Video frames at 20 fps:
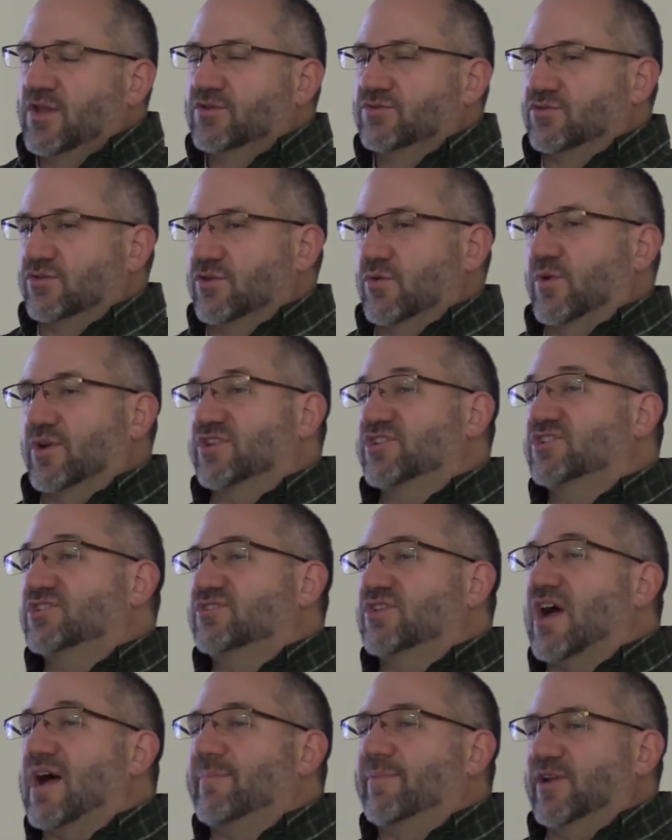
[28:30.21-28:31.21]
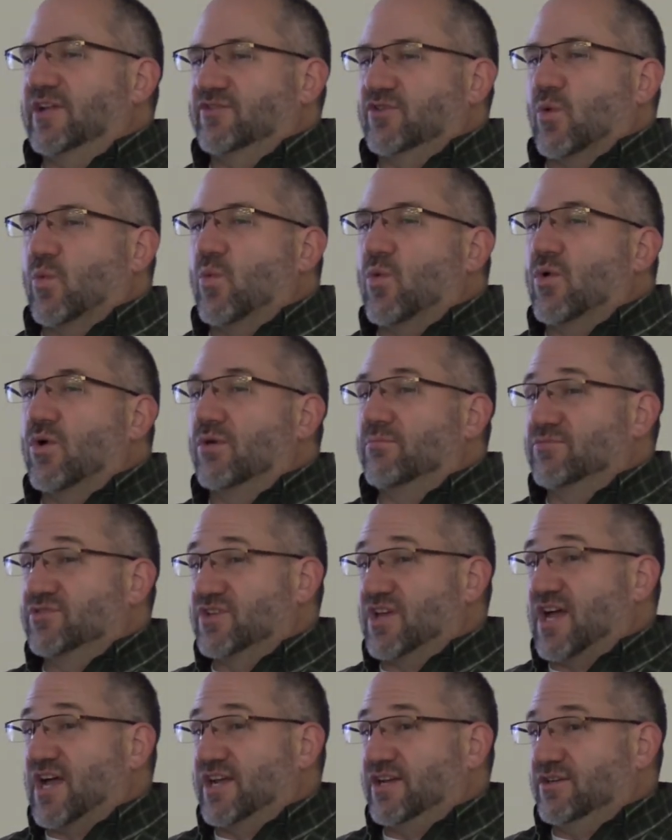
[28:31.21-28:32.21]
So you want to stop it at the warm
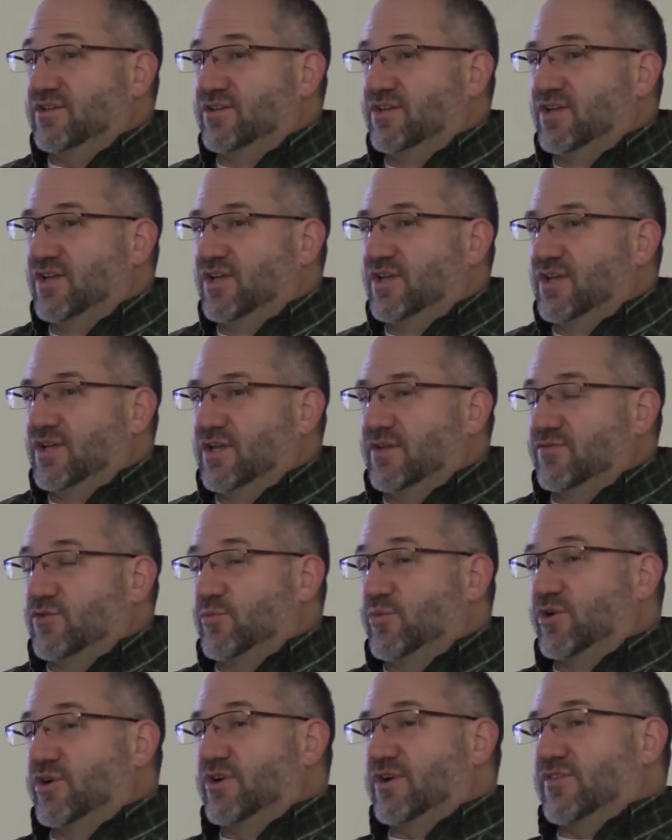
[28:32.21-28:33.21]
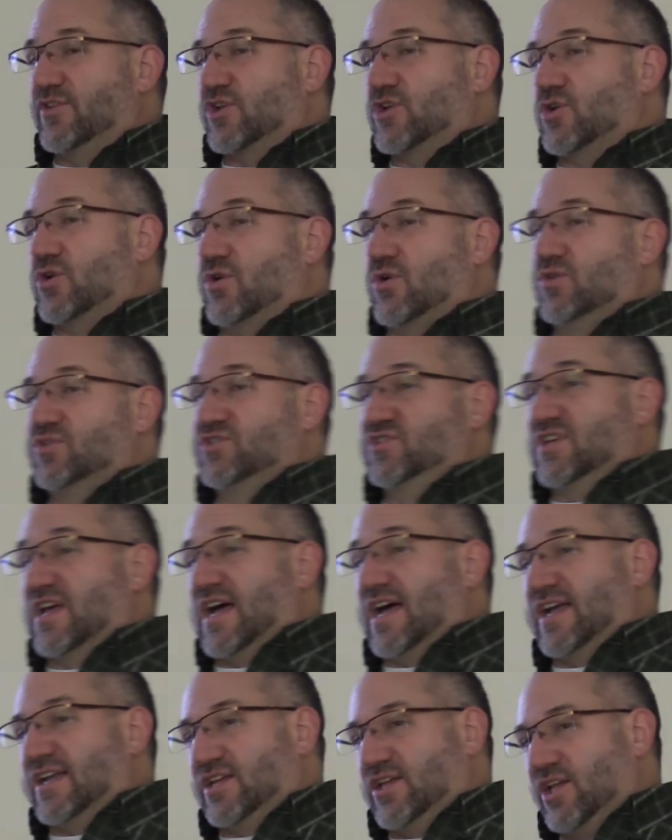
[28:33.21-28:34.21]
side. If you put it on the cold
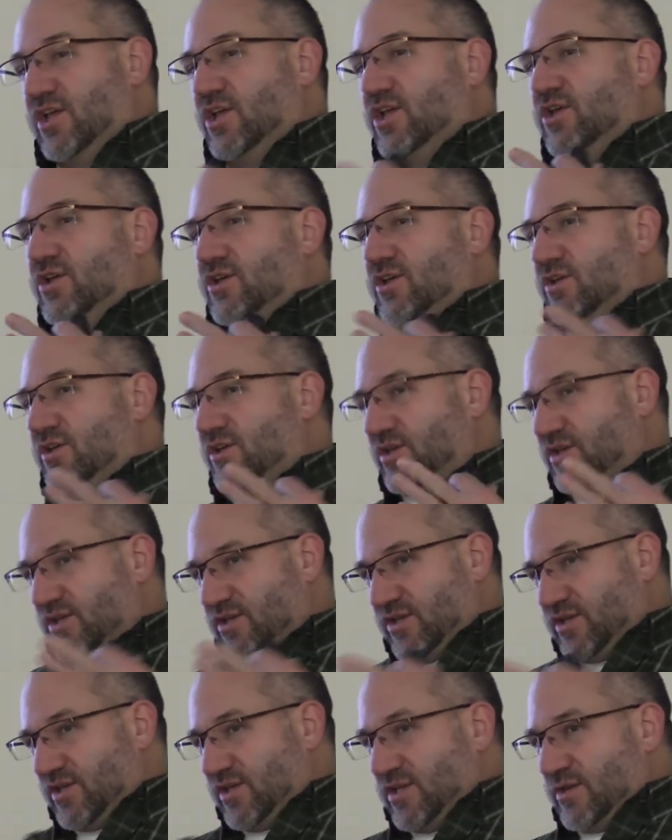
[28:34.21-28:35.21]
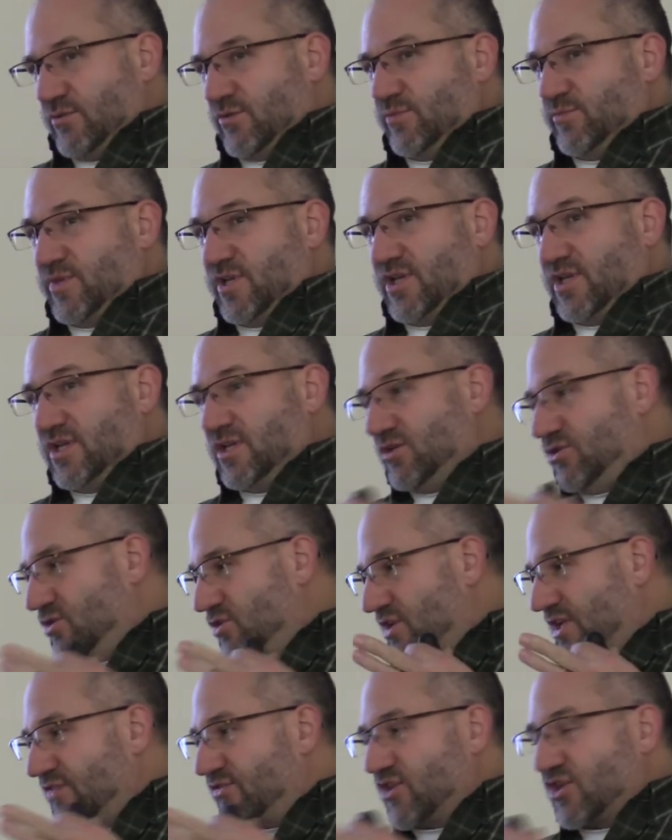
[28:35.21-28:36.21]
side, it would be,
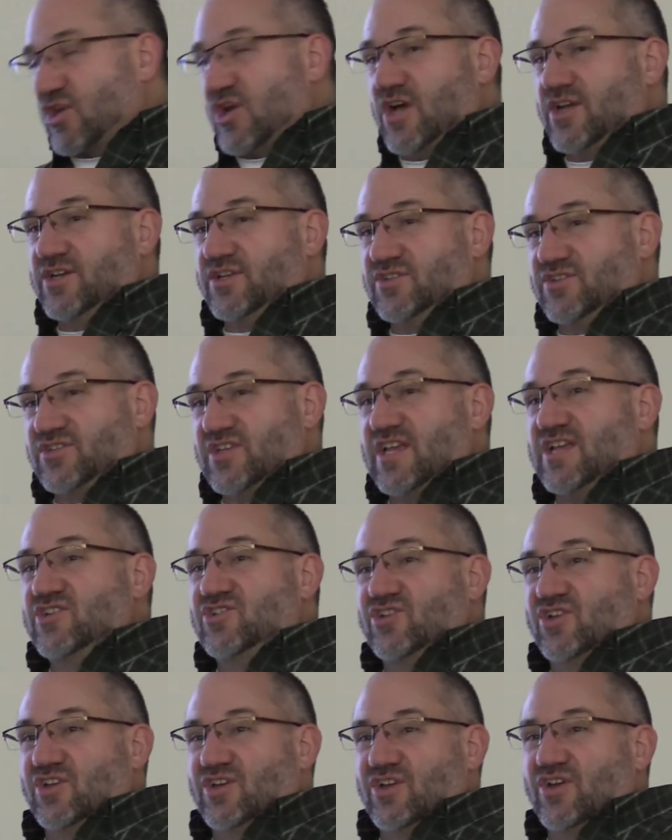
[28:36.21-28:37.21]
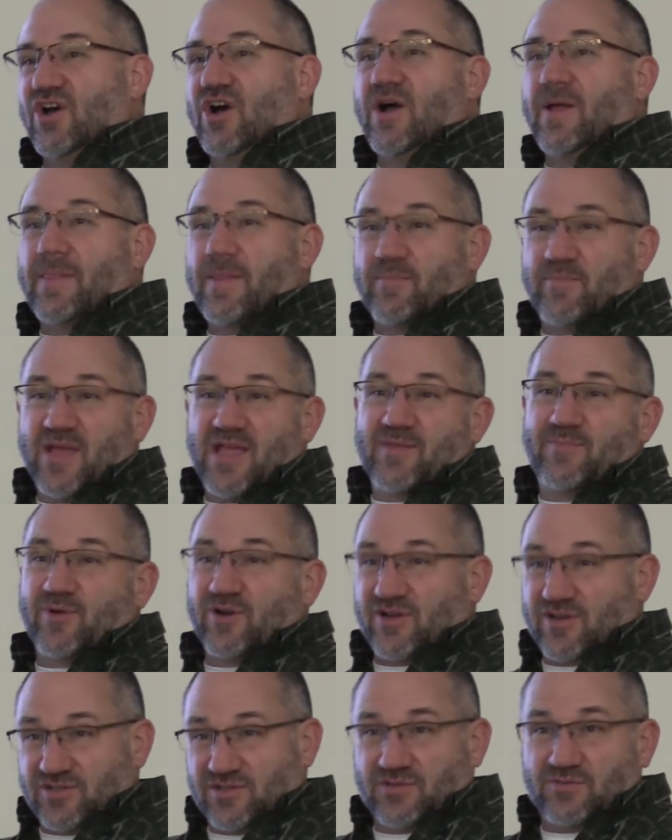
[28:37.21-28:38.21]
you'd get the condensation on the
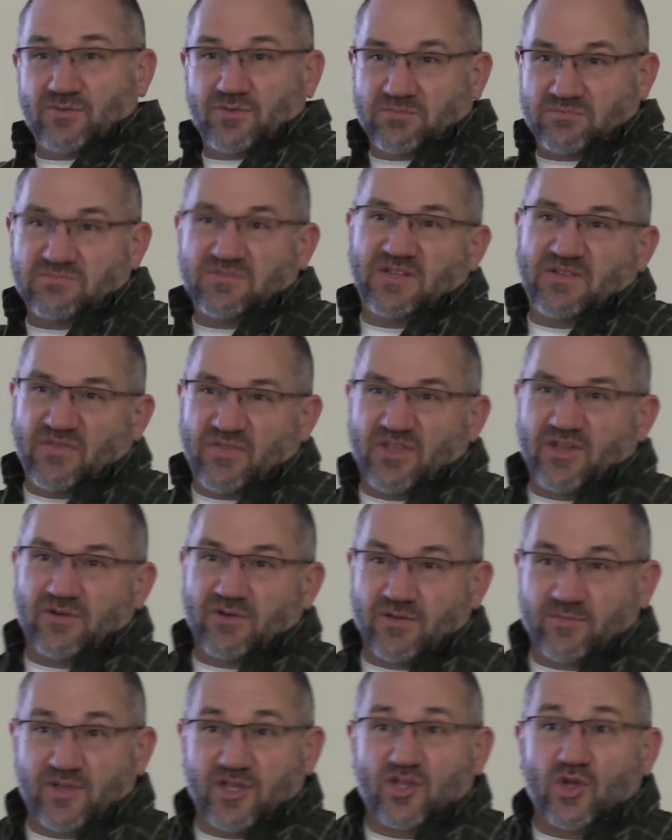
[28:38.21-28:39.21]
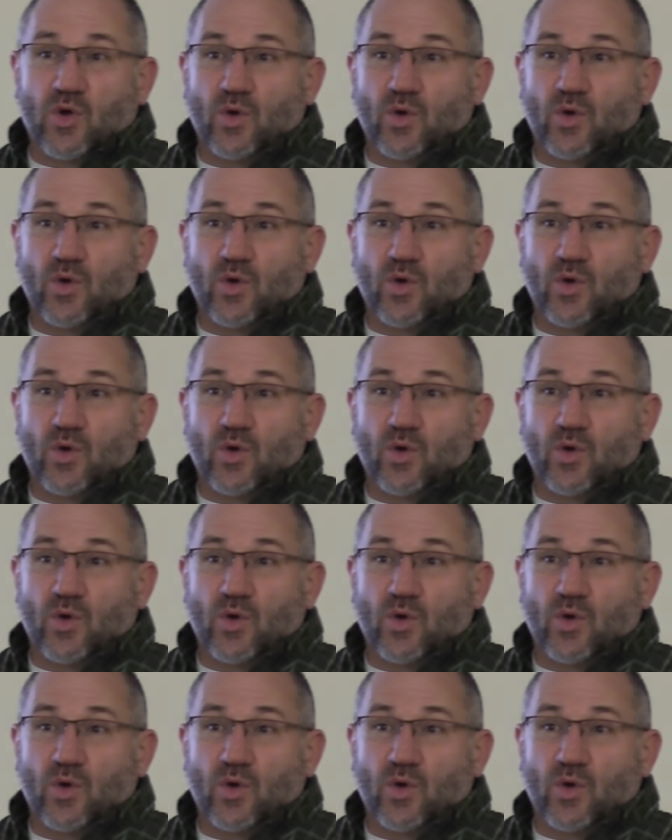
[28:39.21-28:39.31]
paper because it would, in theory, be